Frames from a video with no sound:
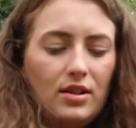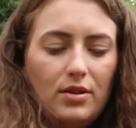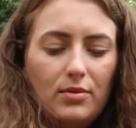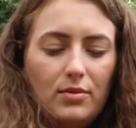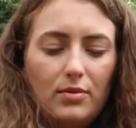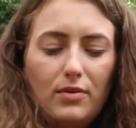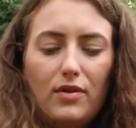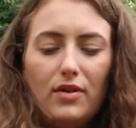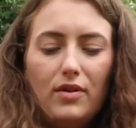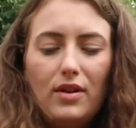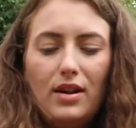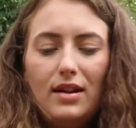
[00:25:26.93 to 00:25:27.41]

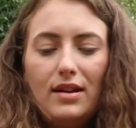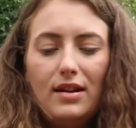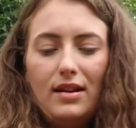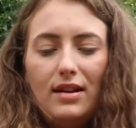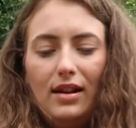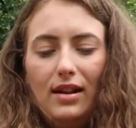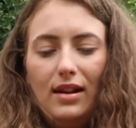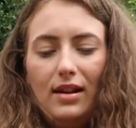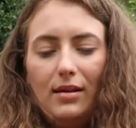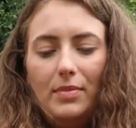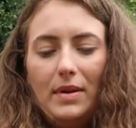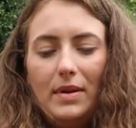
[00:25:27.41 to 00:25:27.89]
We've got a
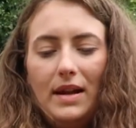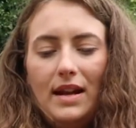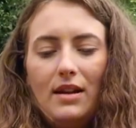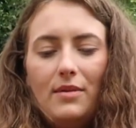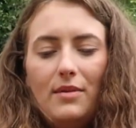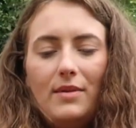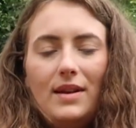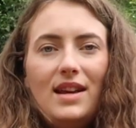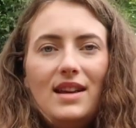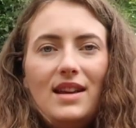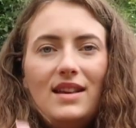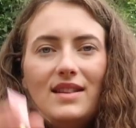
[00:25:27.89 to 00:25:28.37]
little P.
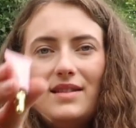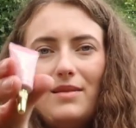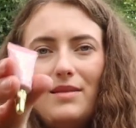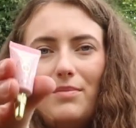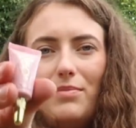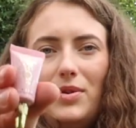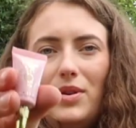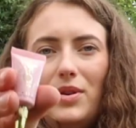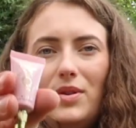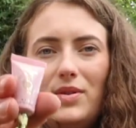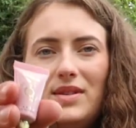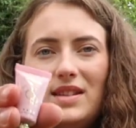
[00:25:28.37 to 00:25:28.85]
Louise
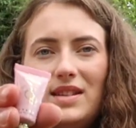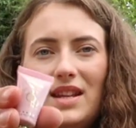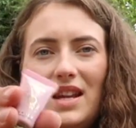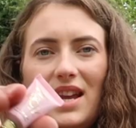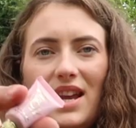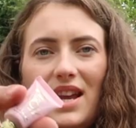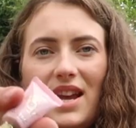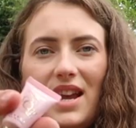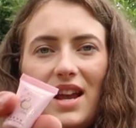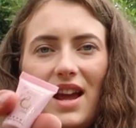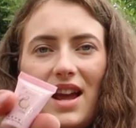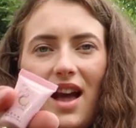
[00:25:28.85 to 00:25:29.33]

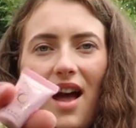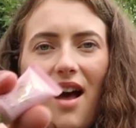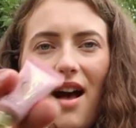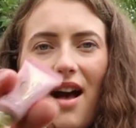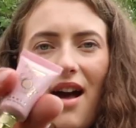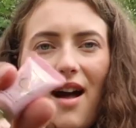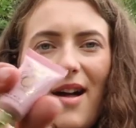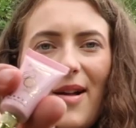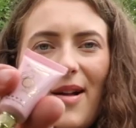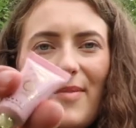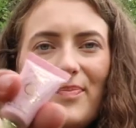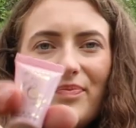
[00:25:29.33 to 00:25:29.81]
Beauty
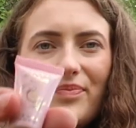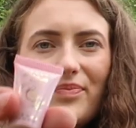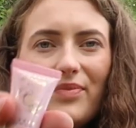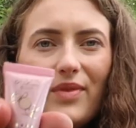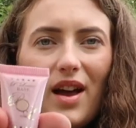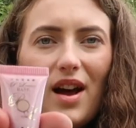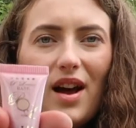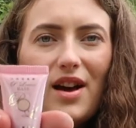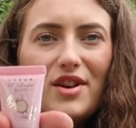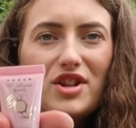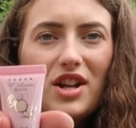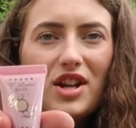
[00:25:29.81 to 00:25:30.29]

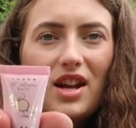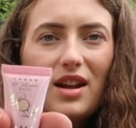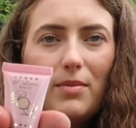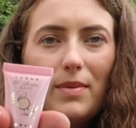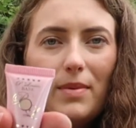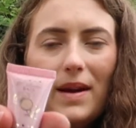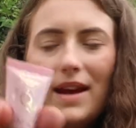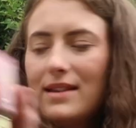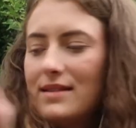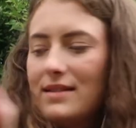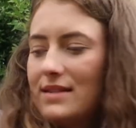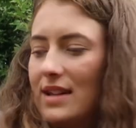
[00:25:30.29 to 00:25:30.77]
eyeshadow
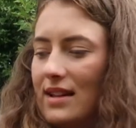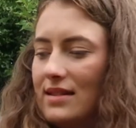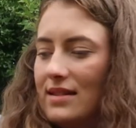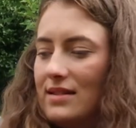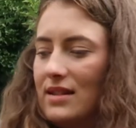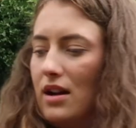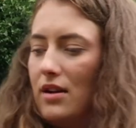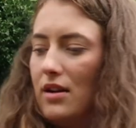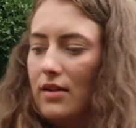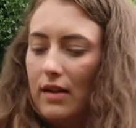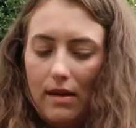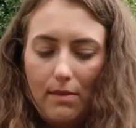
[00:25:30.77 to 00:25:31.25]
base
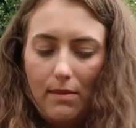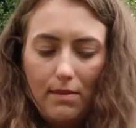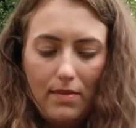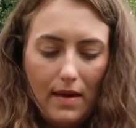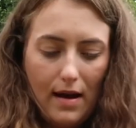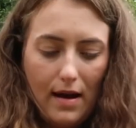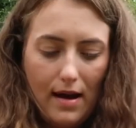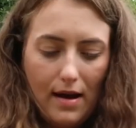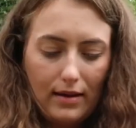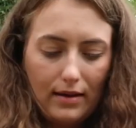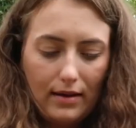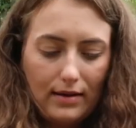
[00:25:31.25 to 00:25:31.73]
tester. I'll keep
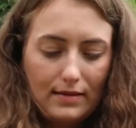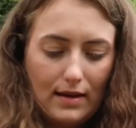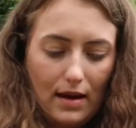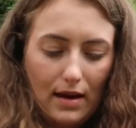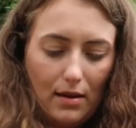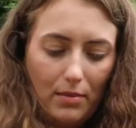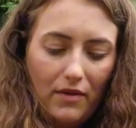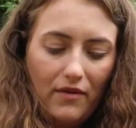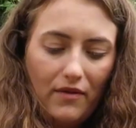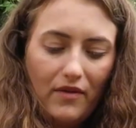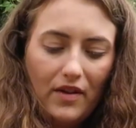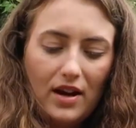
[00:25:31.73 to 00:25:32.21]
that because
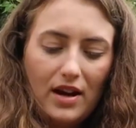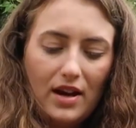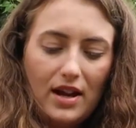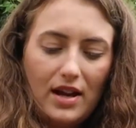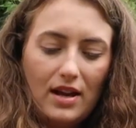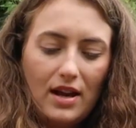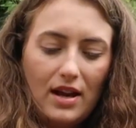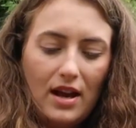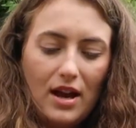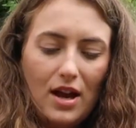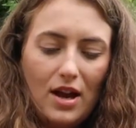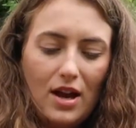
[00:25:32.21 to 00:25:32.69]
that'll be
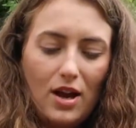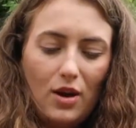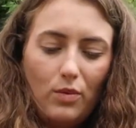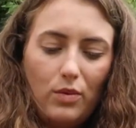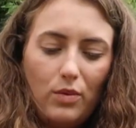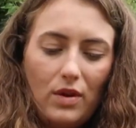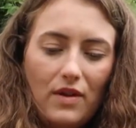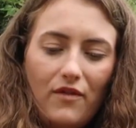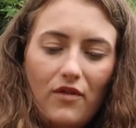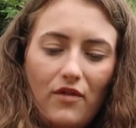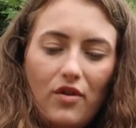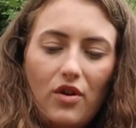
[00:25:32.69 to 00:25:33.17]
fine.
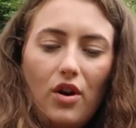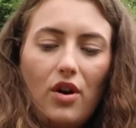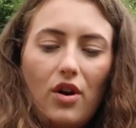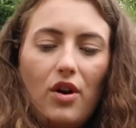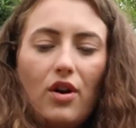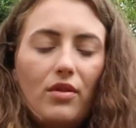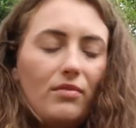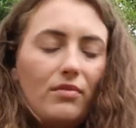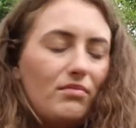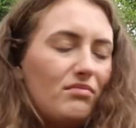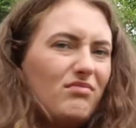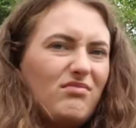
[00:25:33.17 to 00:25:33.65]
We've
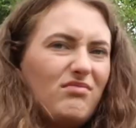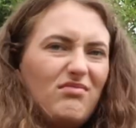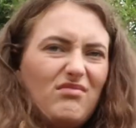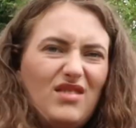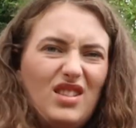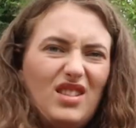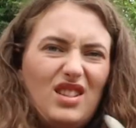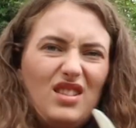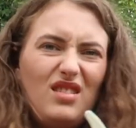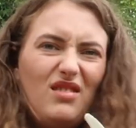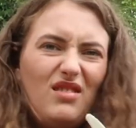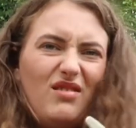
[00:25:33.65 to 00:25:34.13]
got,
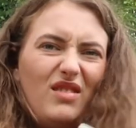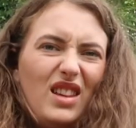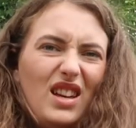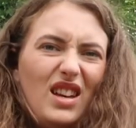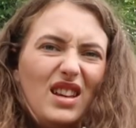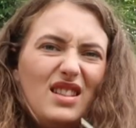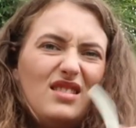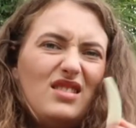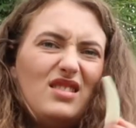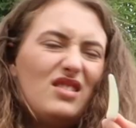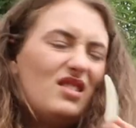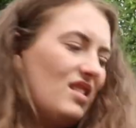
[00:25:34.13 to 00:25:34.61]
I don't know what
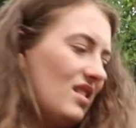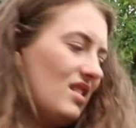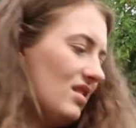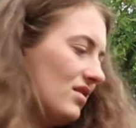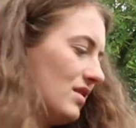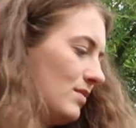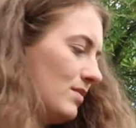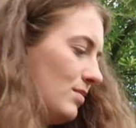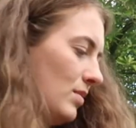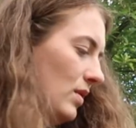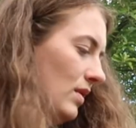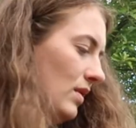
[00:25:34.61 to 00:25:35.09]
that is, just like a
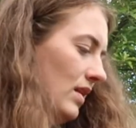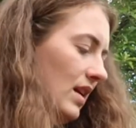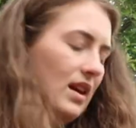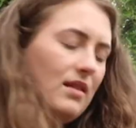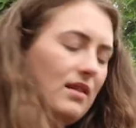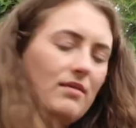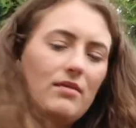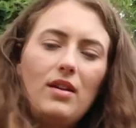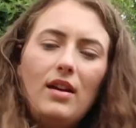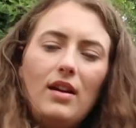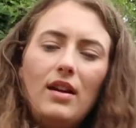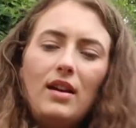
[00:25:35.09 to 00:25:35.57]

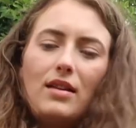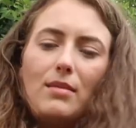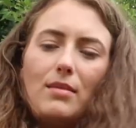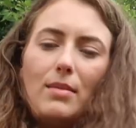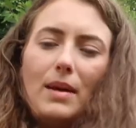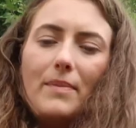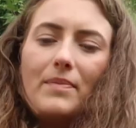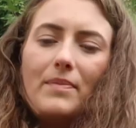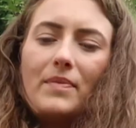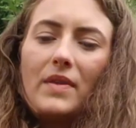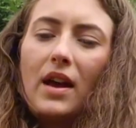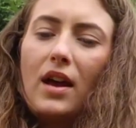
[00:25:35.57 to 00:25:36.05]
spoolie going in the
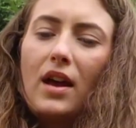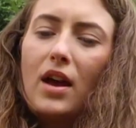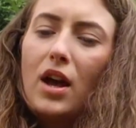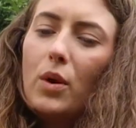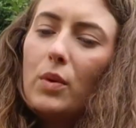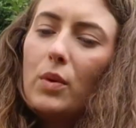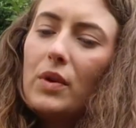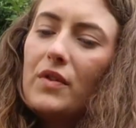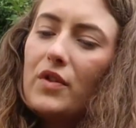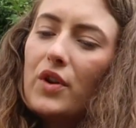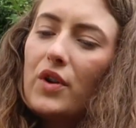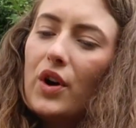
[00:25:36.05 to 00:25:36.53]
bin.
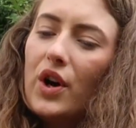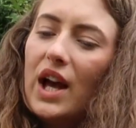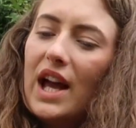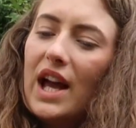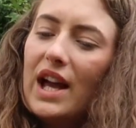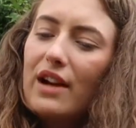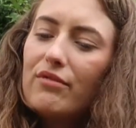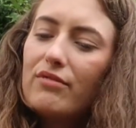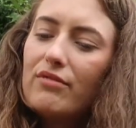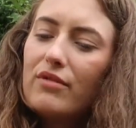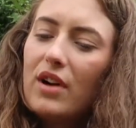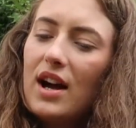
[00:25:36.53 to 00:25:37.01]
We've got
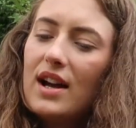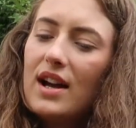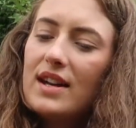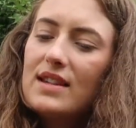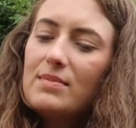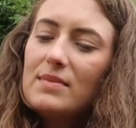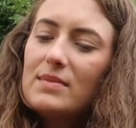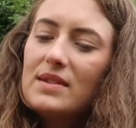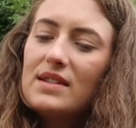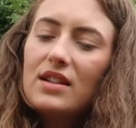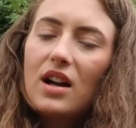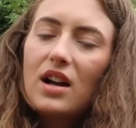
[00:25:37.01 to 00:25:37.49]
a
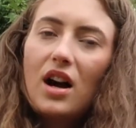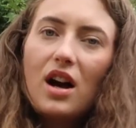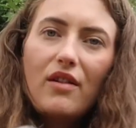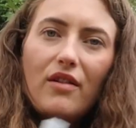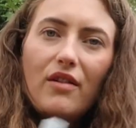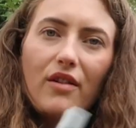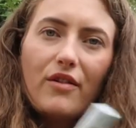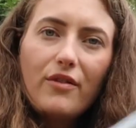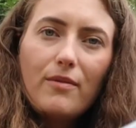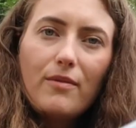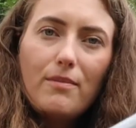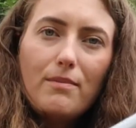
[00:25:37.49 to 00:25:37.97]
Rise
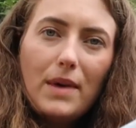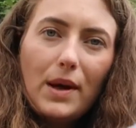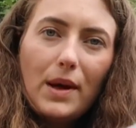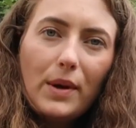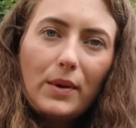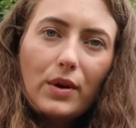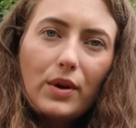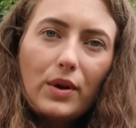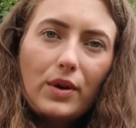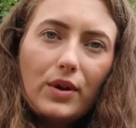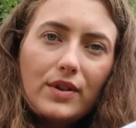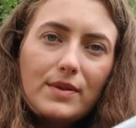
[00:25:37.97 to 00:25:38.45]
mascara from
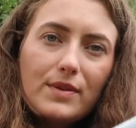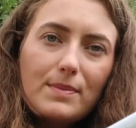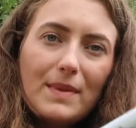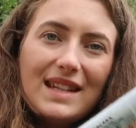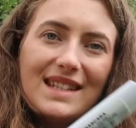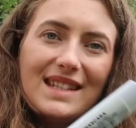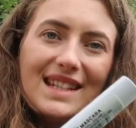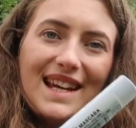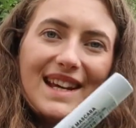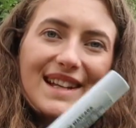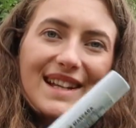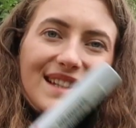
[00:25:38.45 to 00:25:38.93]
Milk
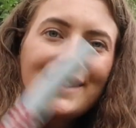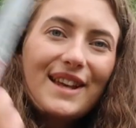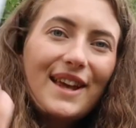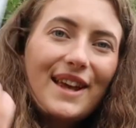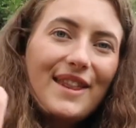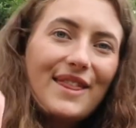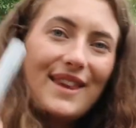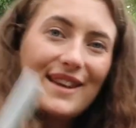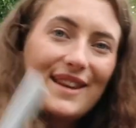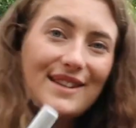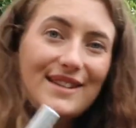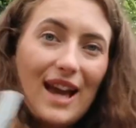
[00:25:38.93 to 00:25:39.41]
Cosmetics.
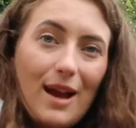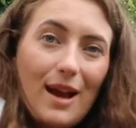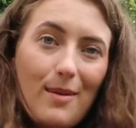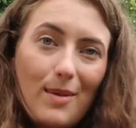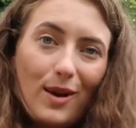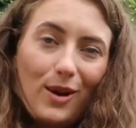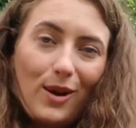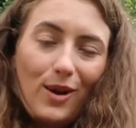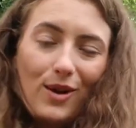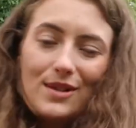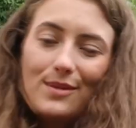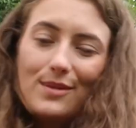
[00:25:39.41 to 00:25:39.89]
This came in
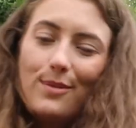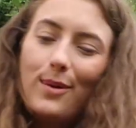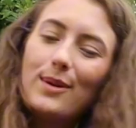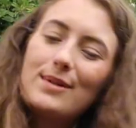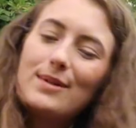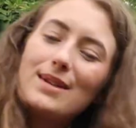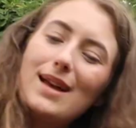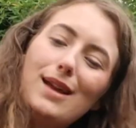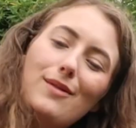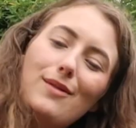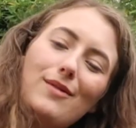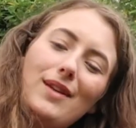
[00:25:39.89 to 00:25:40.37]
the Glossy
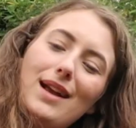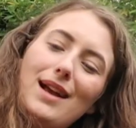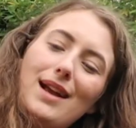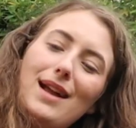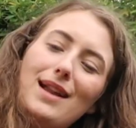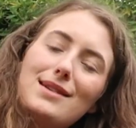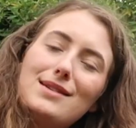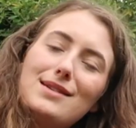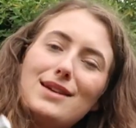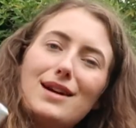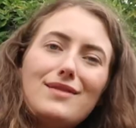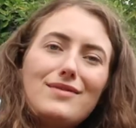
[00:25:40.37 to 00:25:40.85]
Box advent
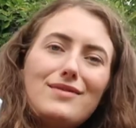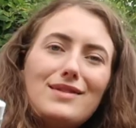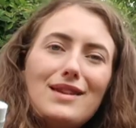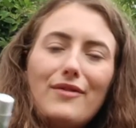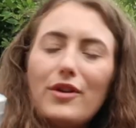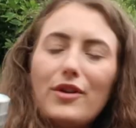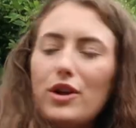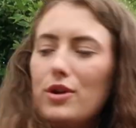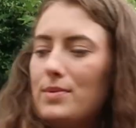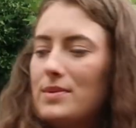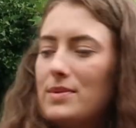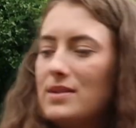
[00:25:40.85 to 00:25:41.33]
calendar. I've
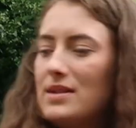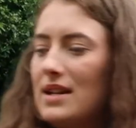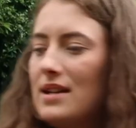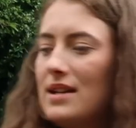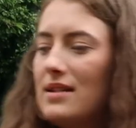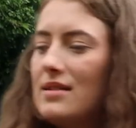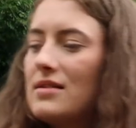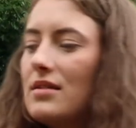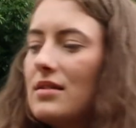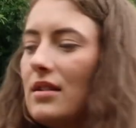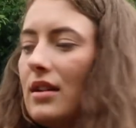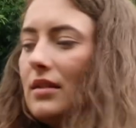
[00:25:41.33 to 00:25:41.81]
never opened it,
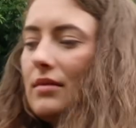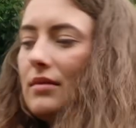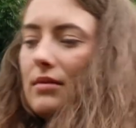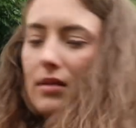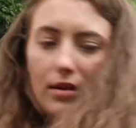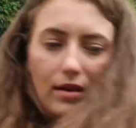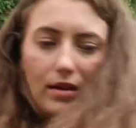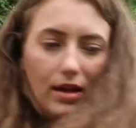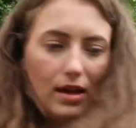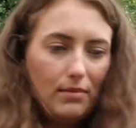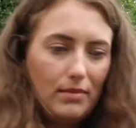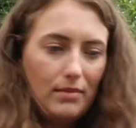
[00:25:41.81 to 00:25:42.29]
so
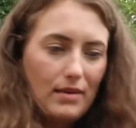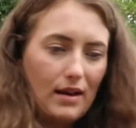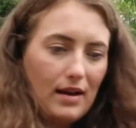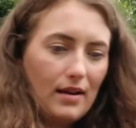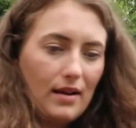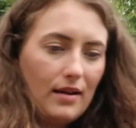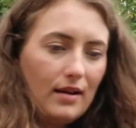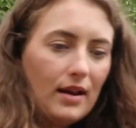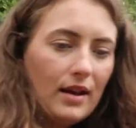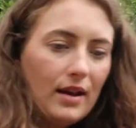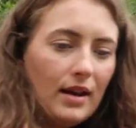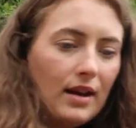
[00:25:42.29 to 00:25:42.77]
I'll keep
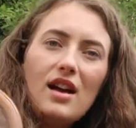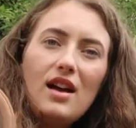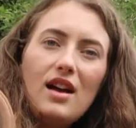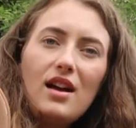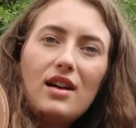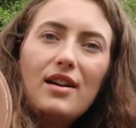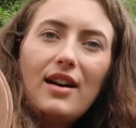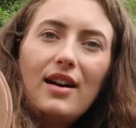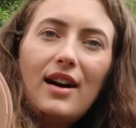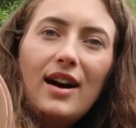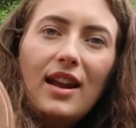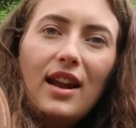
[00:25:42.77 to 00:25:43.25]
that.
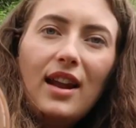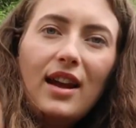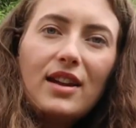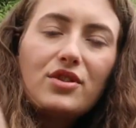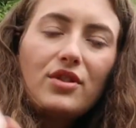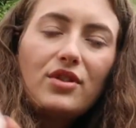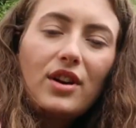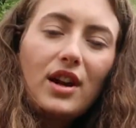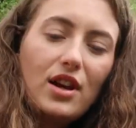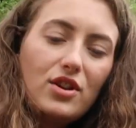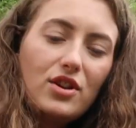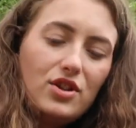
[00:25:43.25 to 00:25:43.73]

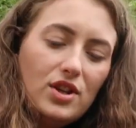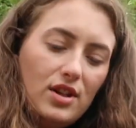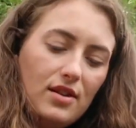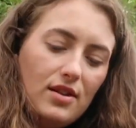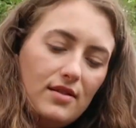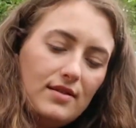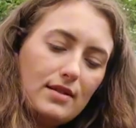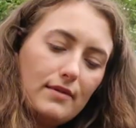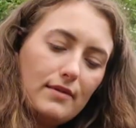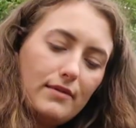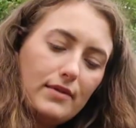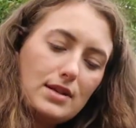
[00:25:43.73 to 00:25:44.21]
Highlighter I actually
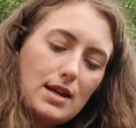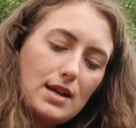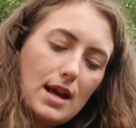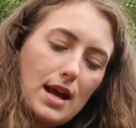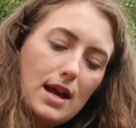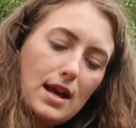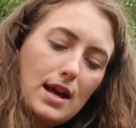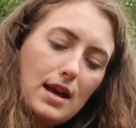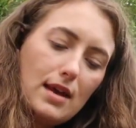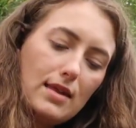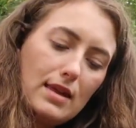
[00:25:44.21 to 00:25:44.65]
use every day.